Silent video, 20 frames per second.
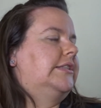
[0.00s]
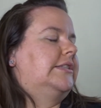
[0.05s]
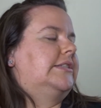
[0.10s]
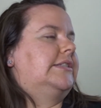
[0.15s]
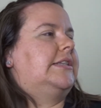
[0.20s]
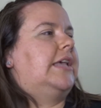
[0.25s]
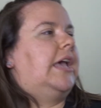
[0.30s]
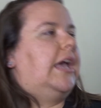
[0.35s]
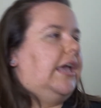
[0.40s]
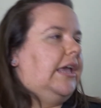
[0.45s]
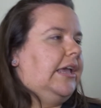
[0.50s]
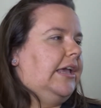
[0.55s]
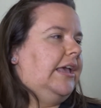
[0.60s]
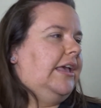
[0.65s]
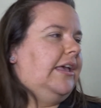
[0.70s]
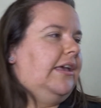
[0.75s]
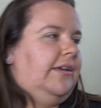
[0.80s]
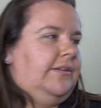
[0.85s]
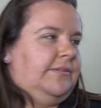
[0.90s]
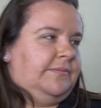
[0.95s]
So
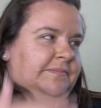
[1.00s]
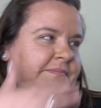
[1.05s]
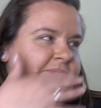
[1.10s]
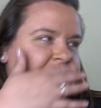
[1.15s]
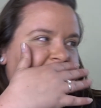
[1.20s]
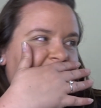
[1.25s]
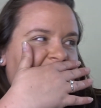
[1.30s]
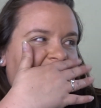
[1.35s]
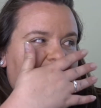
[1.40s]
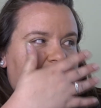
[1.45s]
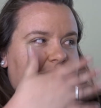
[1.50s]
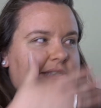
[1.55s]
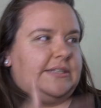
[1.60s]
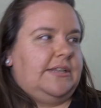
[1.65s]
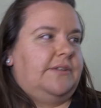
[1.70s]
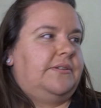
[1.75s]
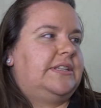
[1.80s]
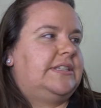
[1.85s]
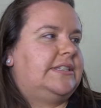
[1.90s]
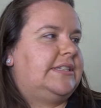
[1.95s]

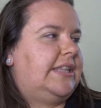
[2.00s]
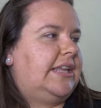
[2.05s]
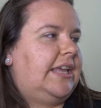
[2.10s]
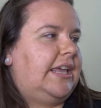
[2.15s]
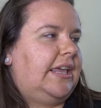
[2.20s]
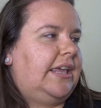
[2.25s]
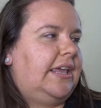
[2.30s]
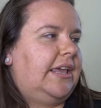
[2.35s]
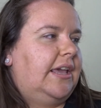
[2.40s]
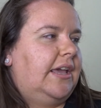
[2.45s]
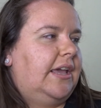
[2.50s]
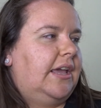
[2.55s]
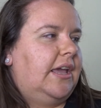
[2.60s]
so it's the